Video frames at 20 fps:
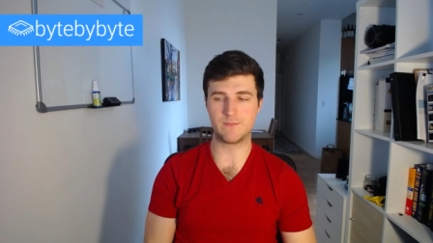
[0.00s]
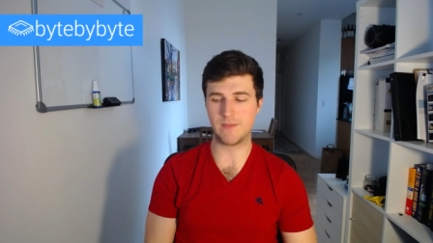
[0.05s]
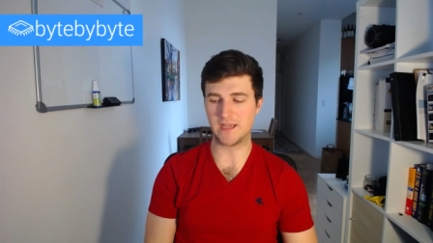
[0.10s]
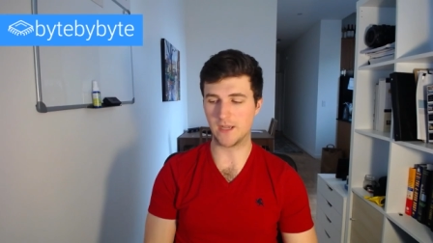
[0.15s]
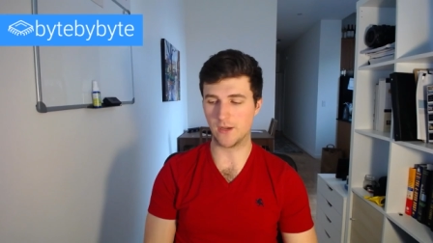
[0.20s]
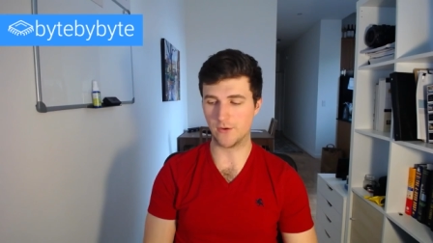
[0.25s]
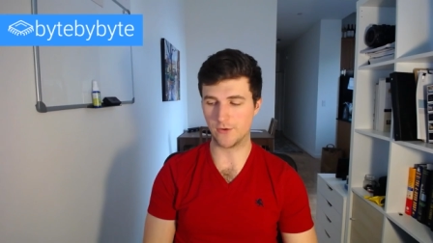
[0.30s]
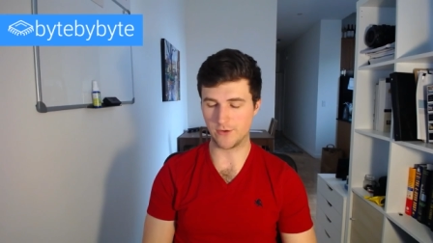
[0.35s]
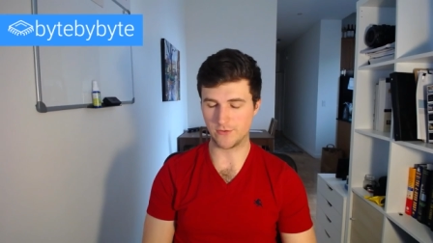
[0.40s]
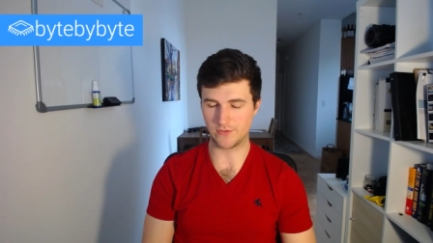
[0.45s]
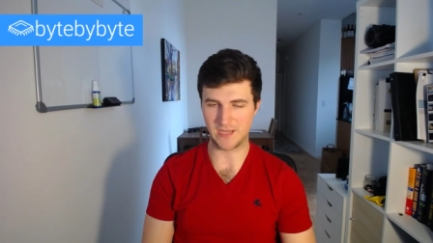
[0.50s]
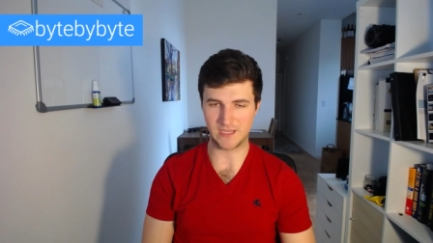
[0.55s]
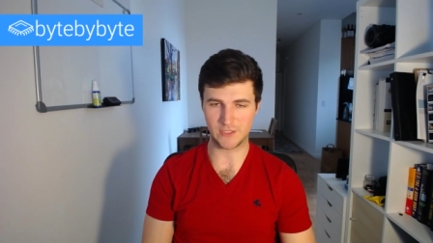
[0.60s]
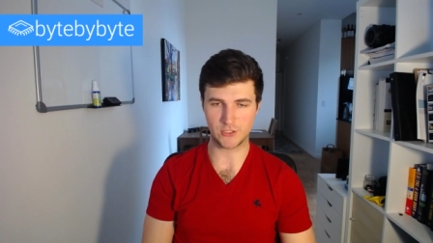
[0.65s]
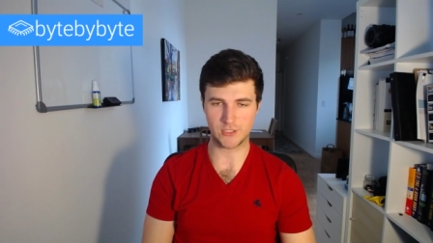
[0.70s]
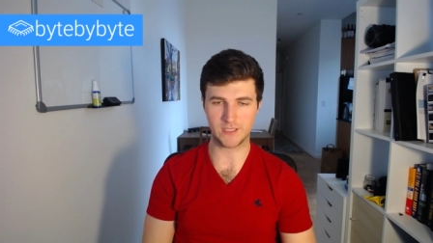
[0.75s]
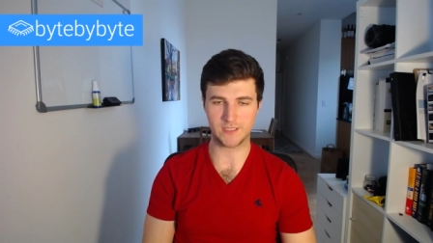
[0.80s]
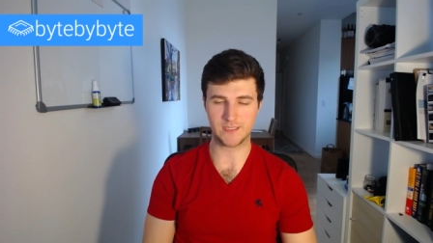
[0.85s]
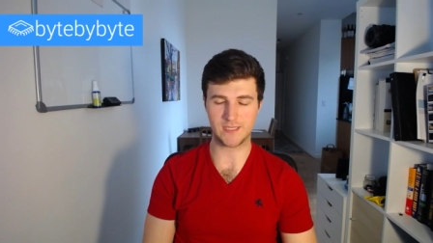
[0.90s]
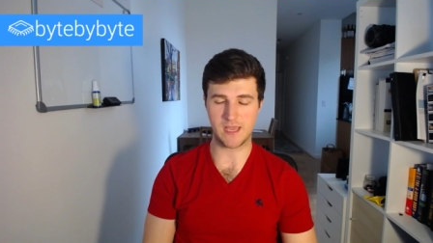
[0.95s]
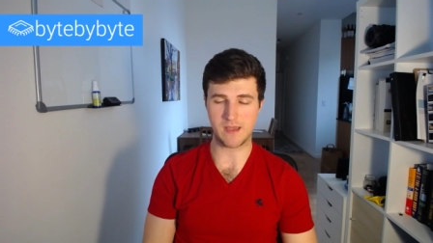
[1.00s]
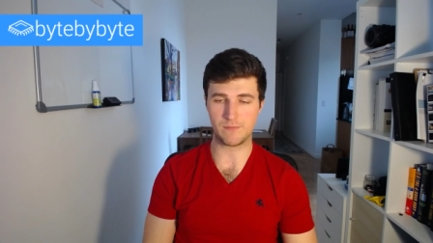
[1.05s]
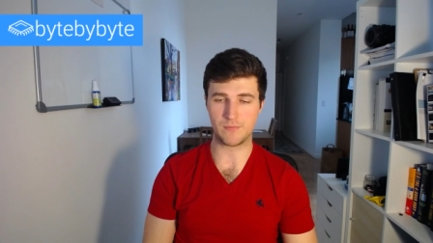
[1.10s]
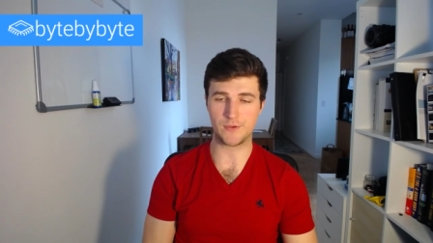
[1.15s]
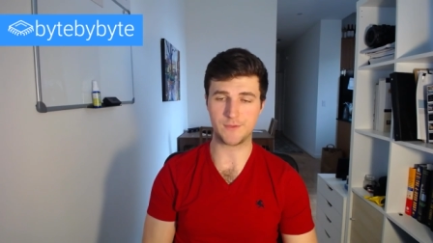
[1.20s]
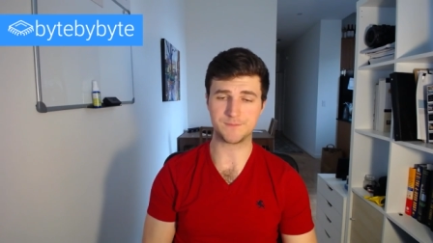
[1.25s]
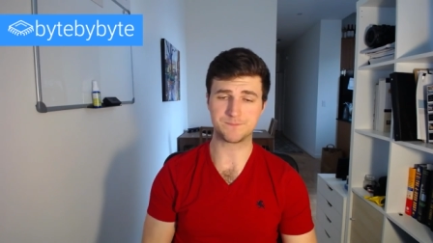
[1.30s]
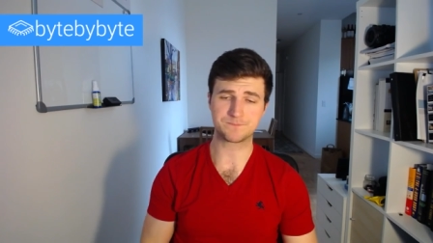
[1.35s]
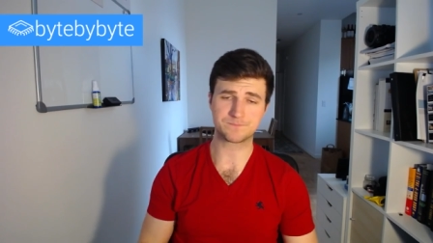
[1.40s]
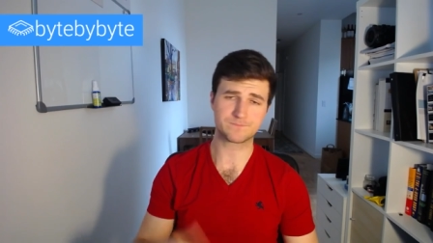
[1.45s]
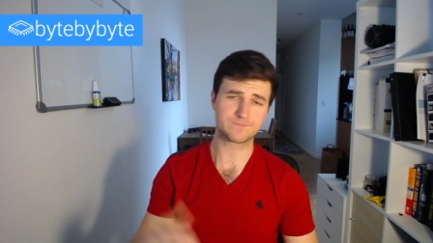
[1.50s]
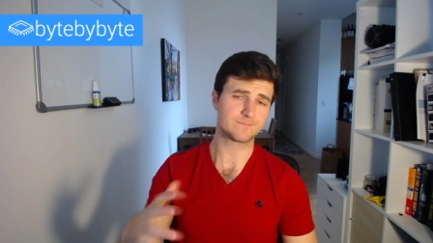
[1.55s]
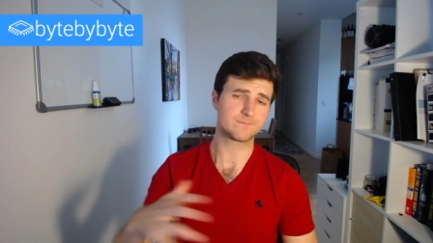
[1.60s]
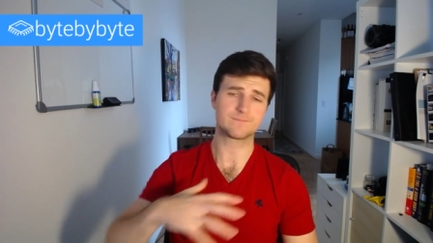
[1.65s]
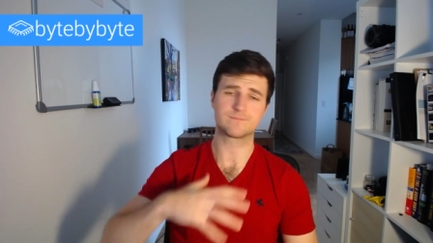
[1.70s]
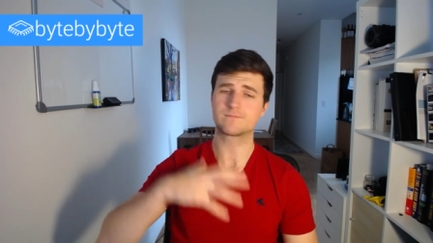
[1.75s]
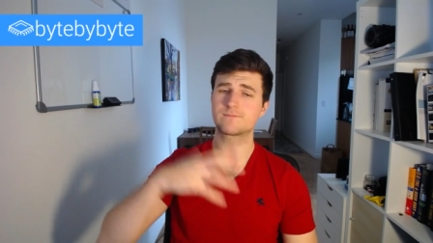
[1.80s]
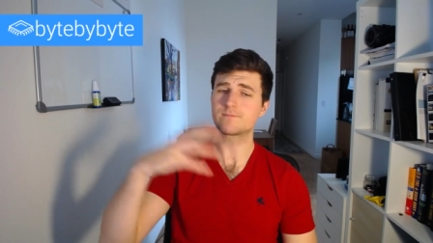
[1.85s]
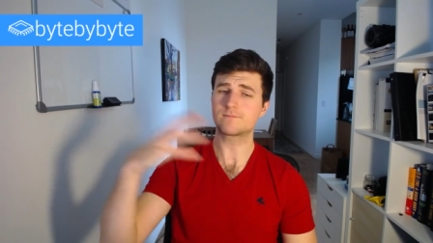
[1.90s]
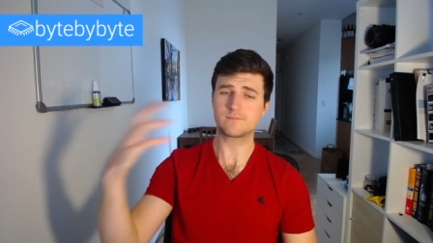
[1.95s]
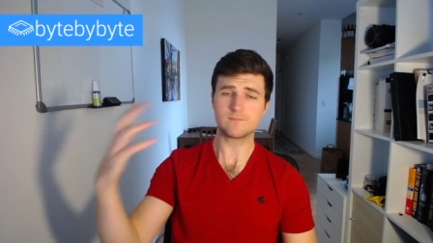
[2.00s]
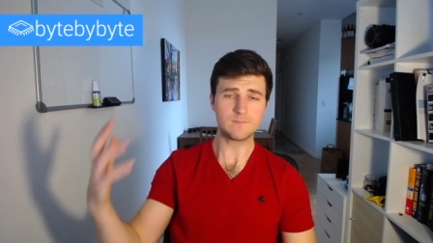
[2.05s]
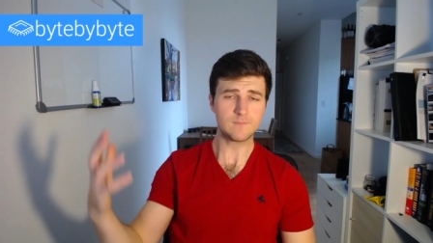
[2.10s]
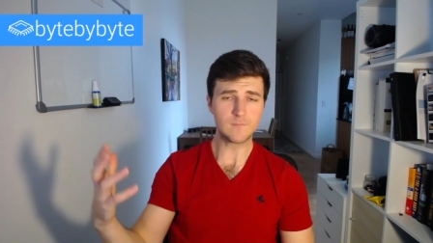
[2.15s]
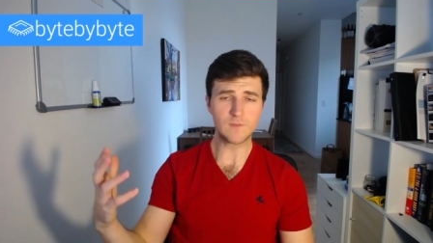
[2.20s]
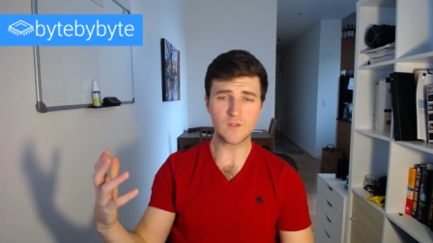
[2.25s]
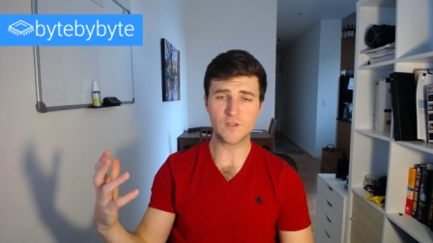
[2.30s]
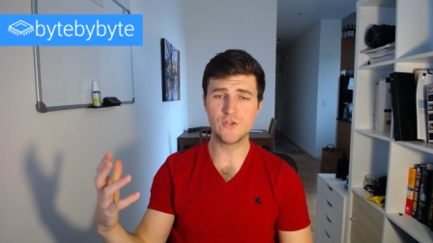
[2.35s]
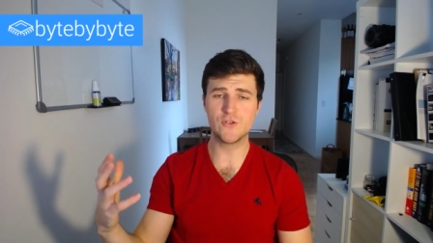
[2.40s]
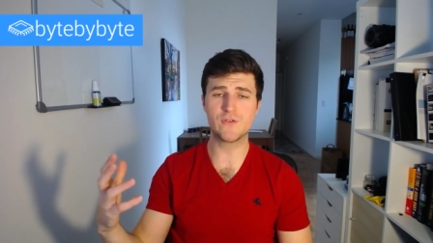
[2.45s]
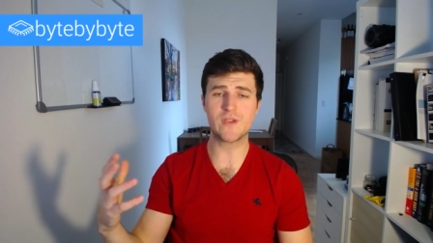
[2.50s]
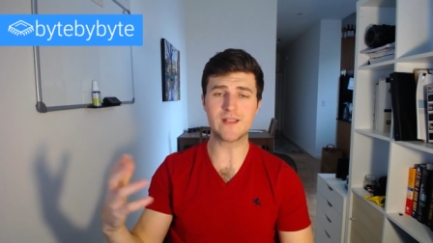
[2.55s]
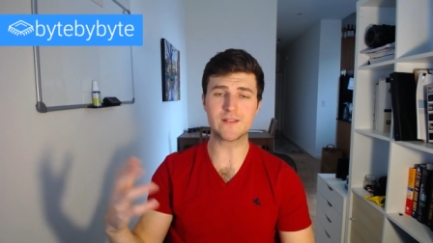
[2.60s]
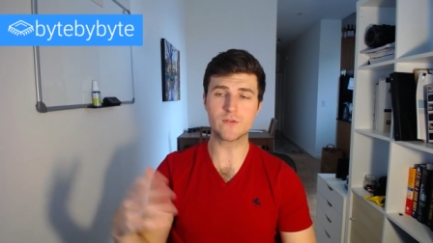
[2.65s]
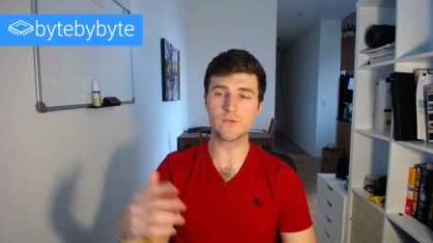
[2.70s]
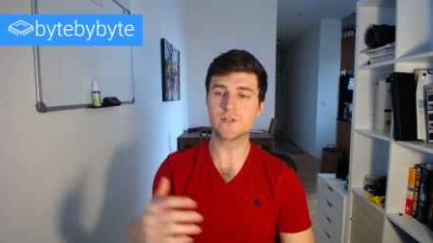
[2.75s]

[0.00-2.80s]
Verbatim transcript: big O notation example. You get